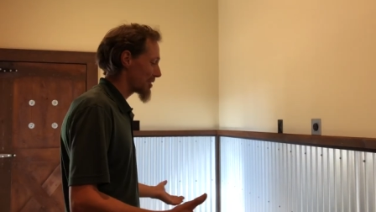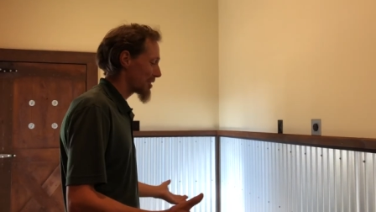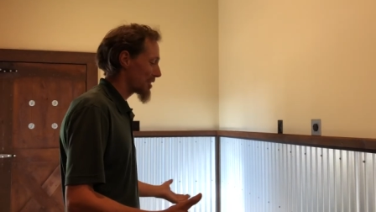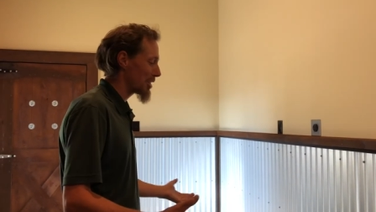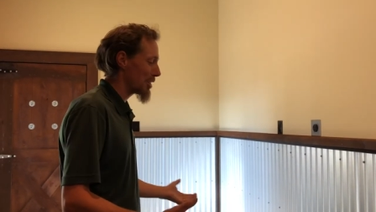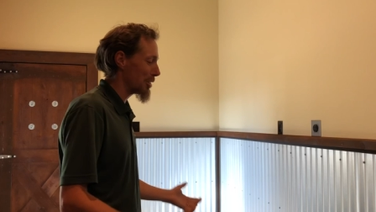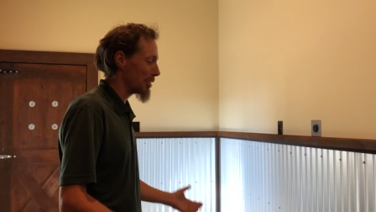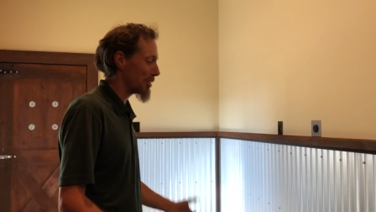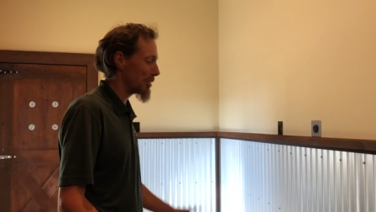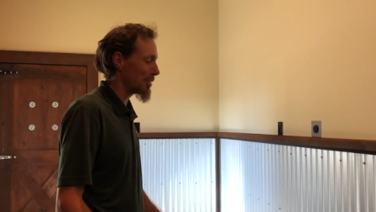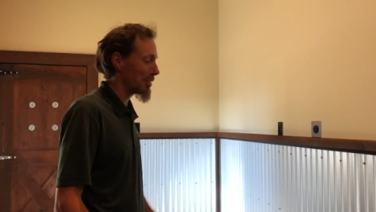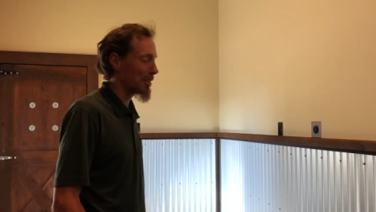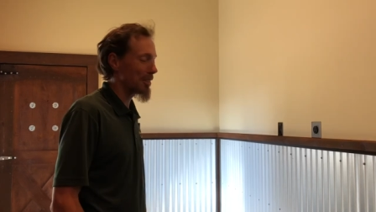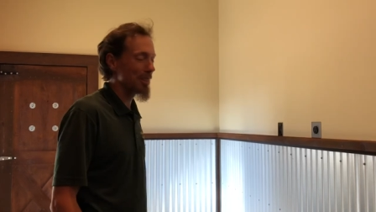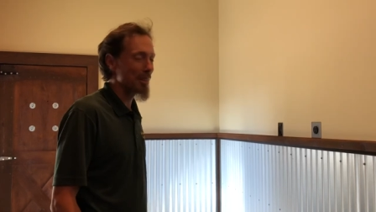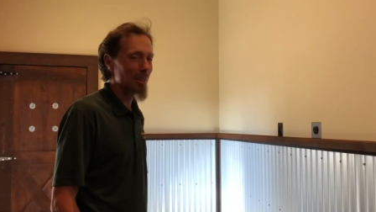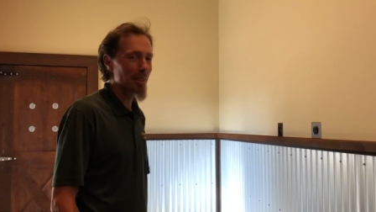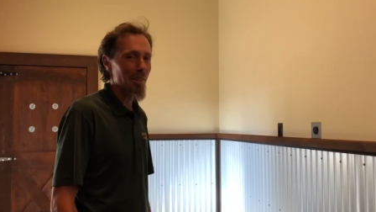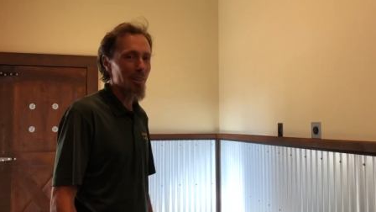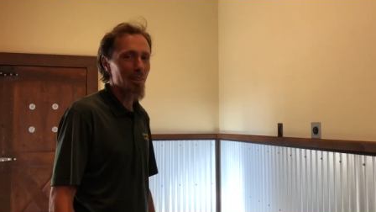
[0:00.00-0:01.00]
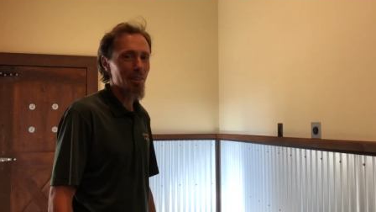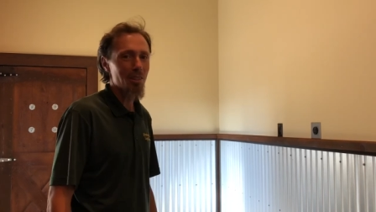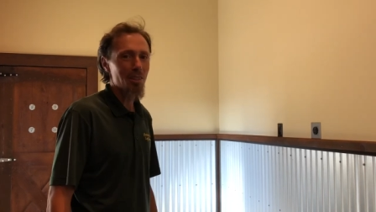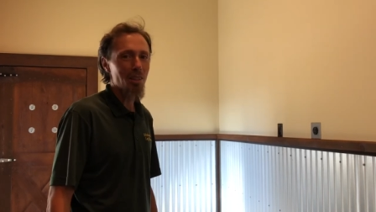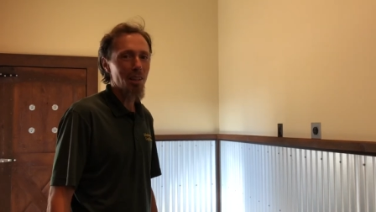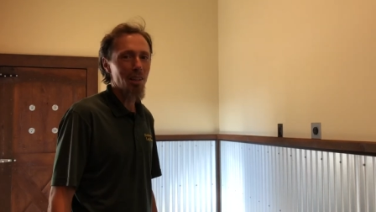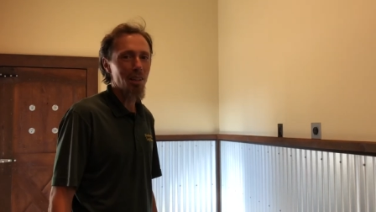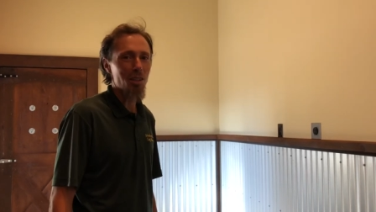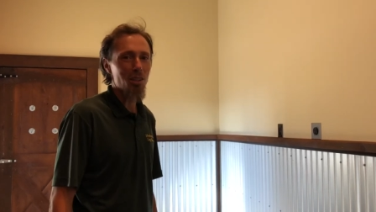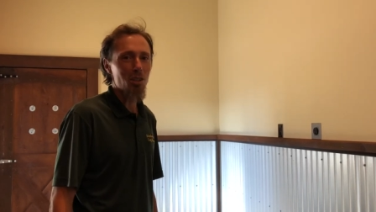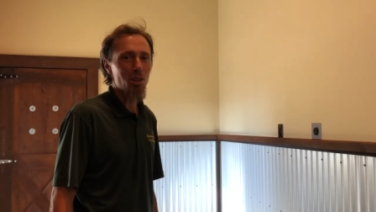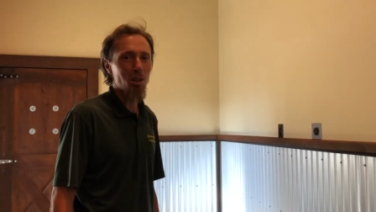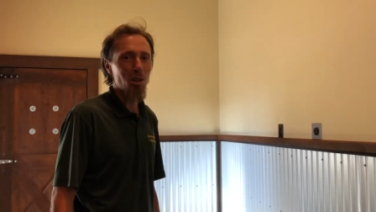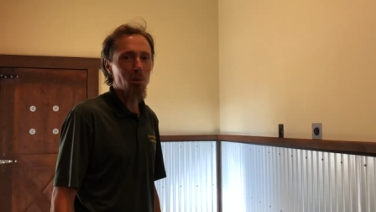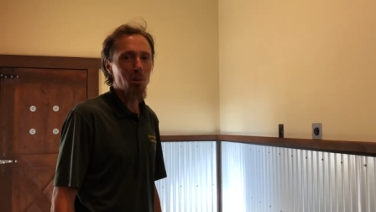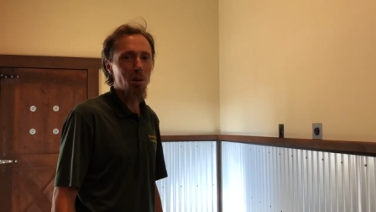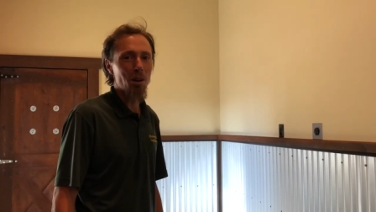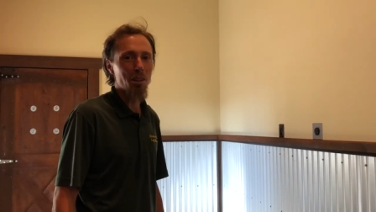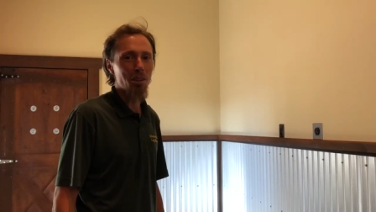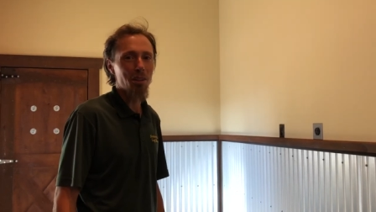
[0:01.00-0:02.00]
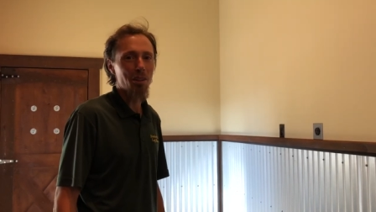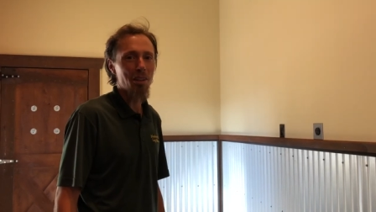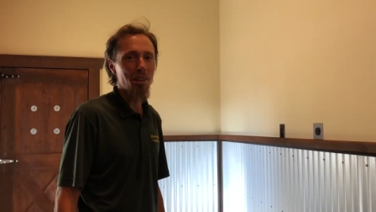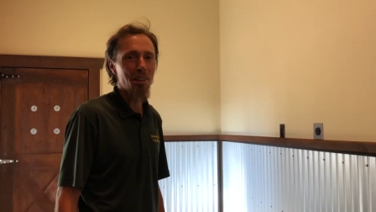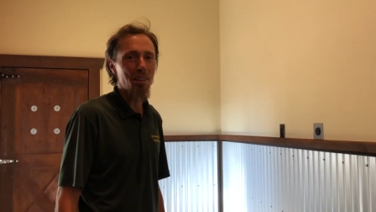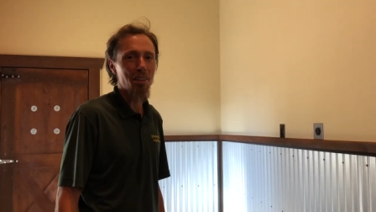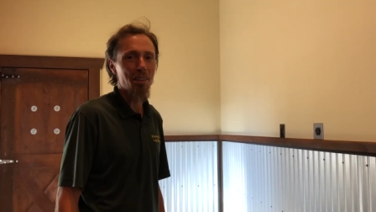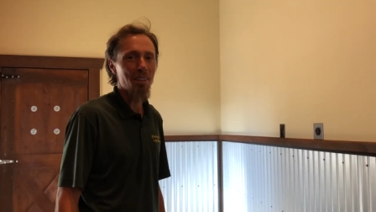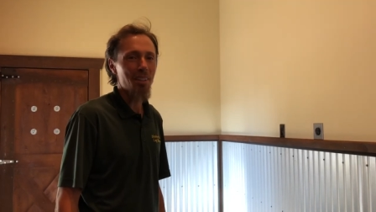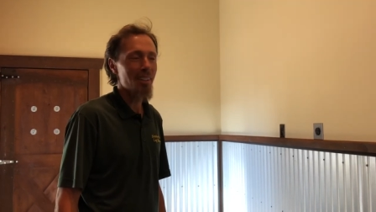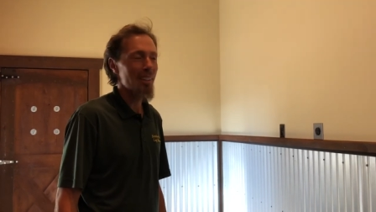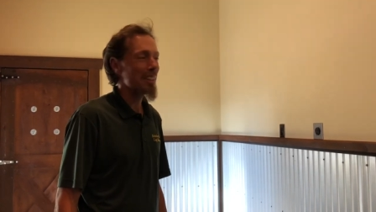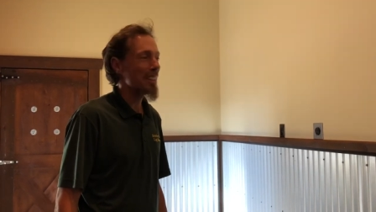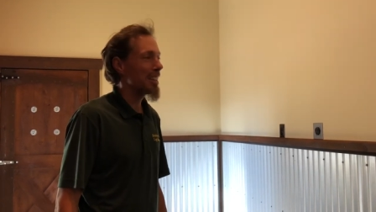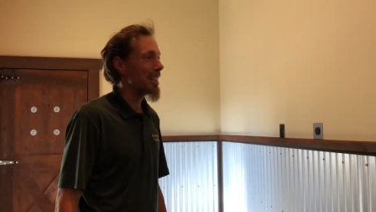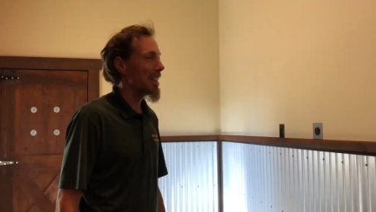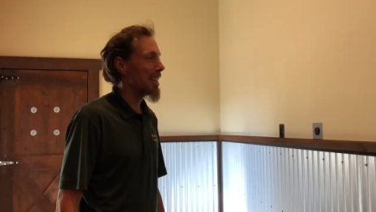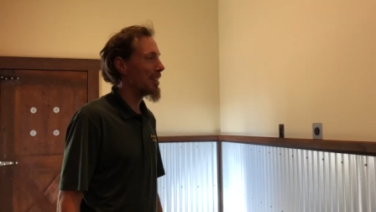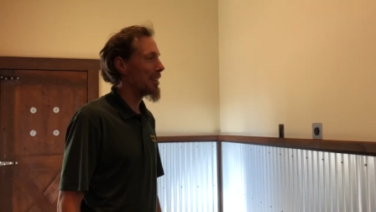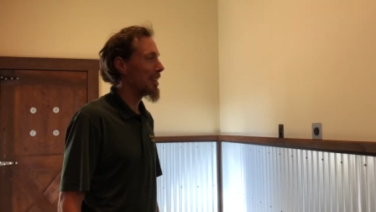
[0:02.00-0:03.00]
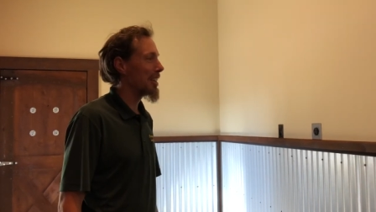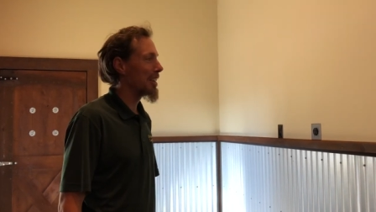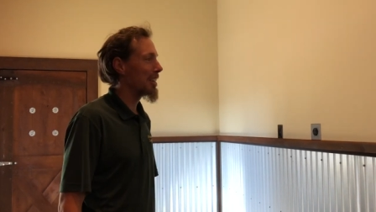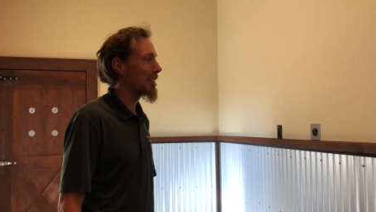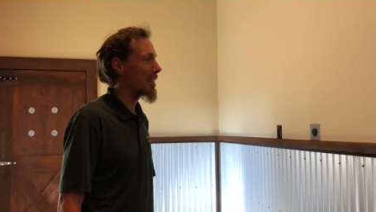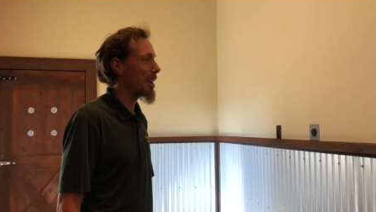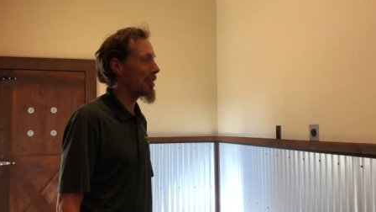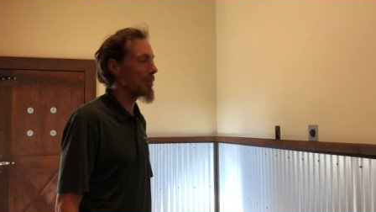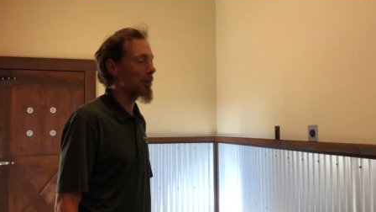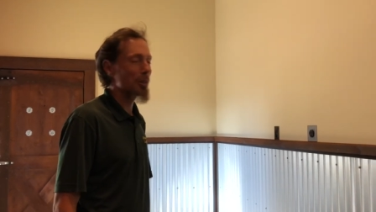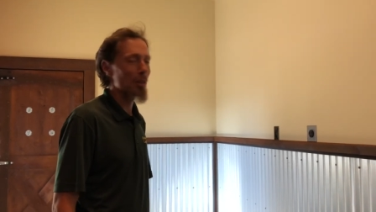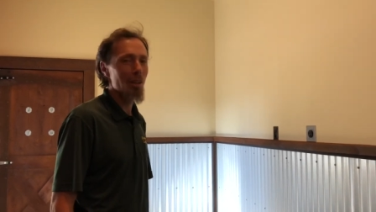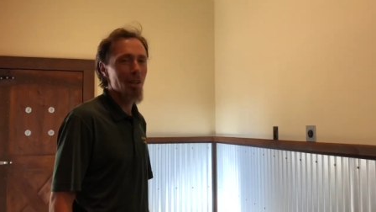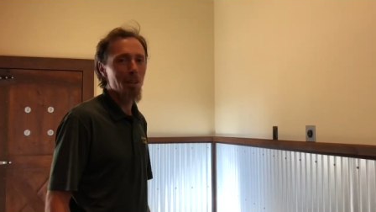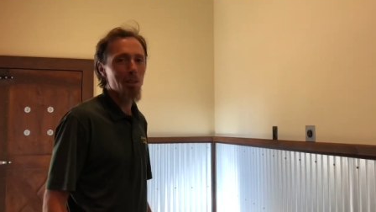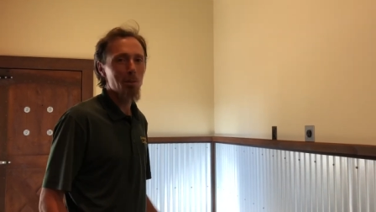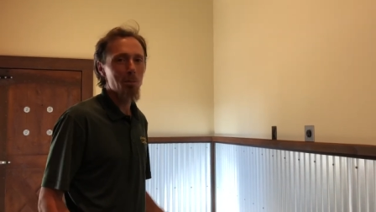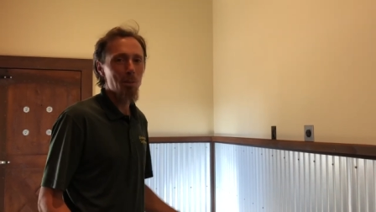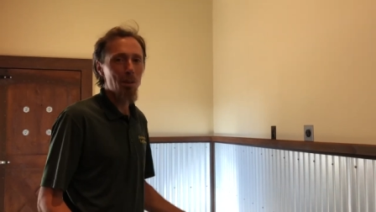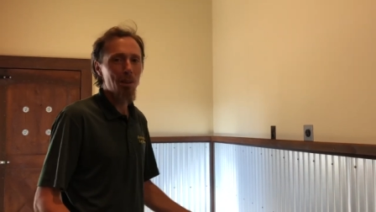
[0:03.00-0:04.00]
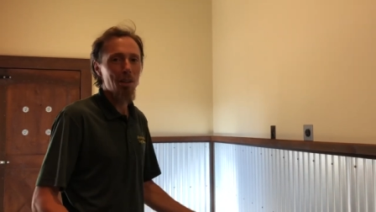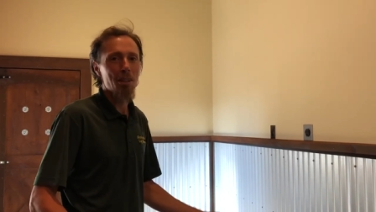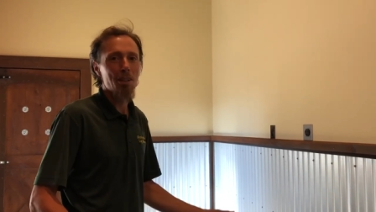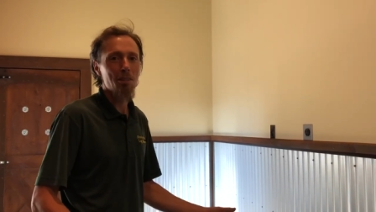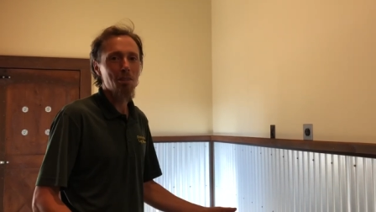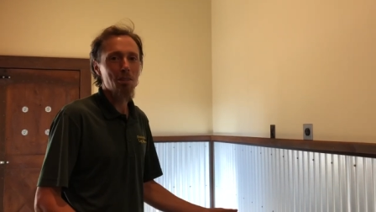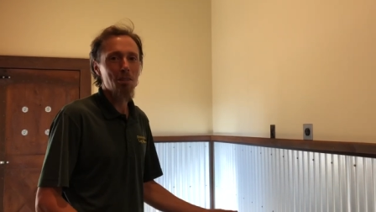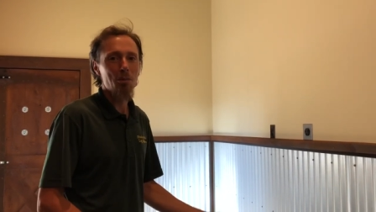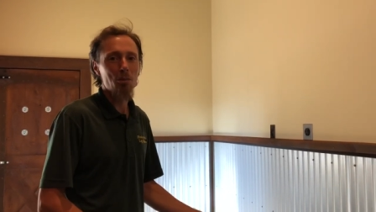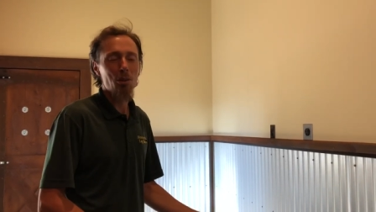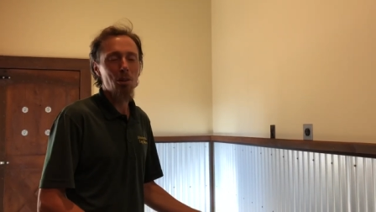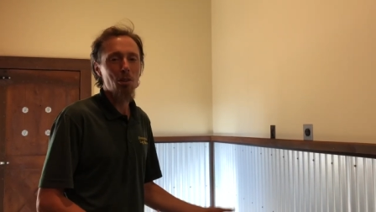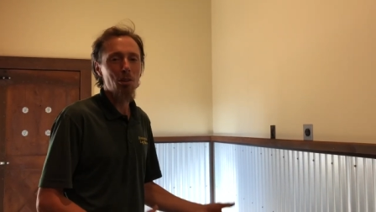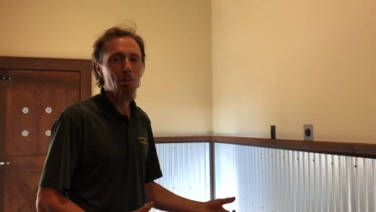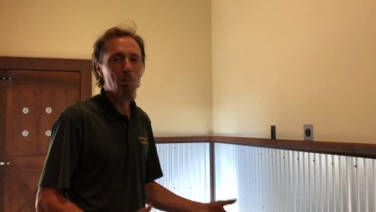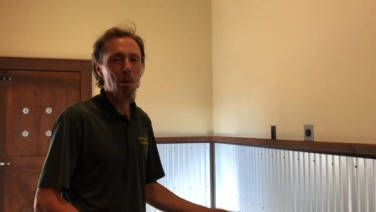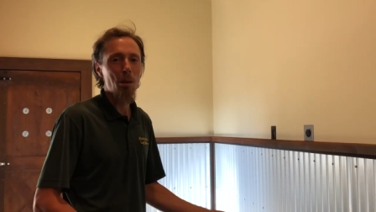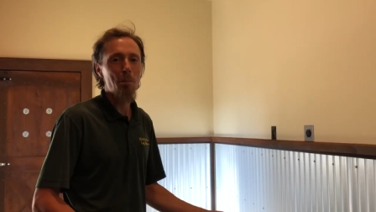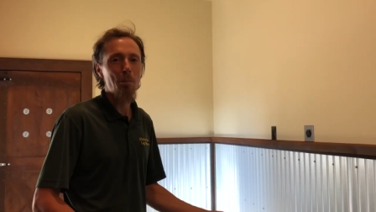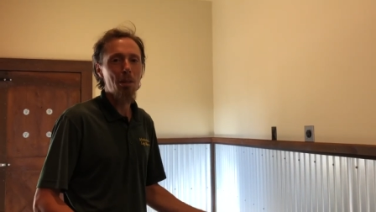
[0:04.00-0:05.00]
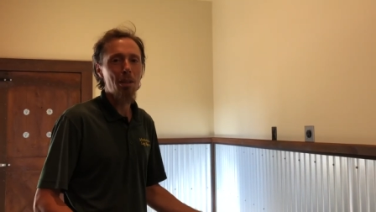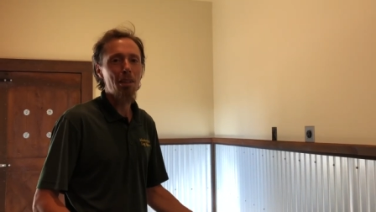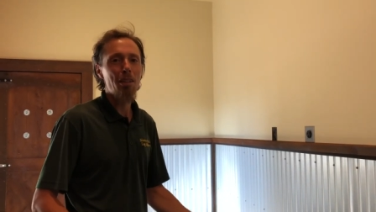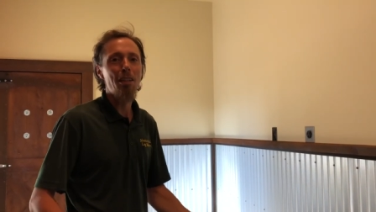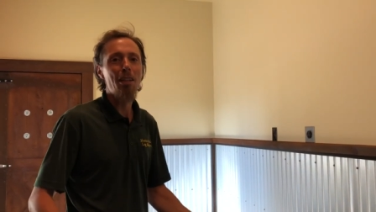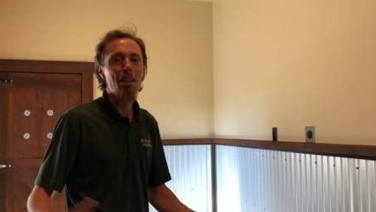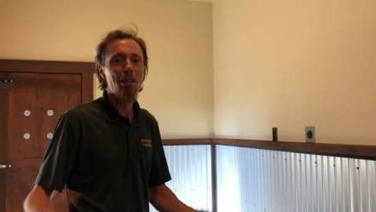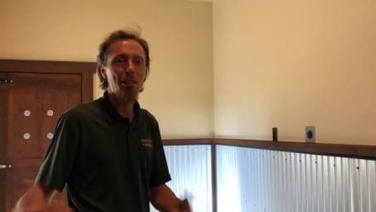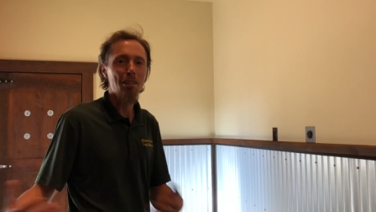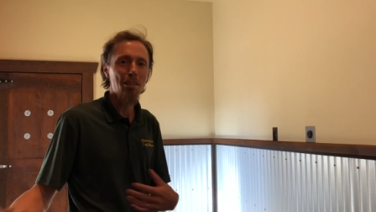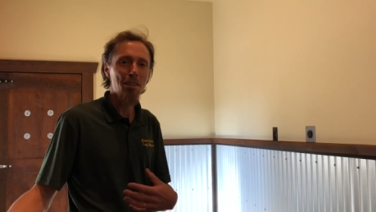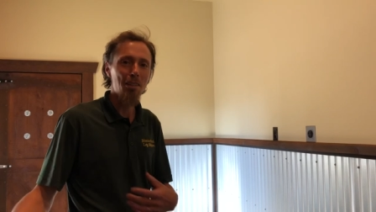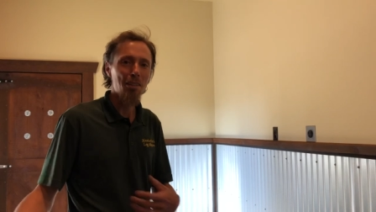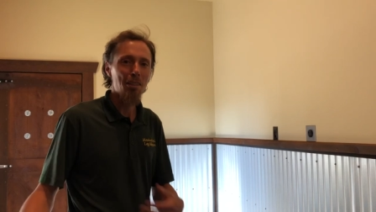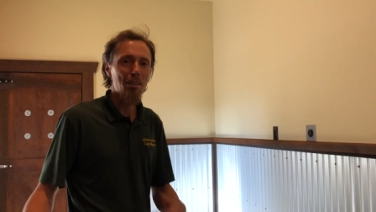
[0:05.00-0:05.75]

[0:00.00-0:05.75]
just kind of chill while they're here and then have a great experience and with their puppy and then,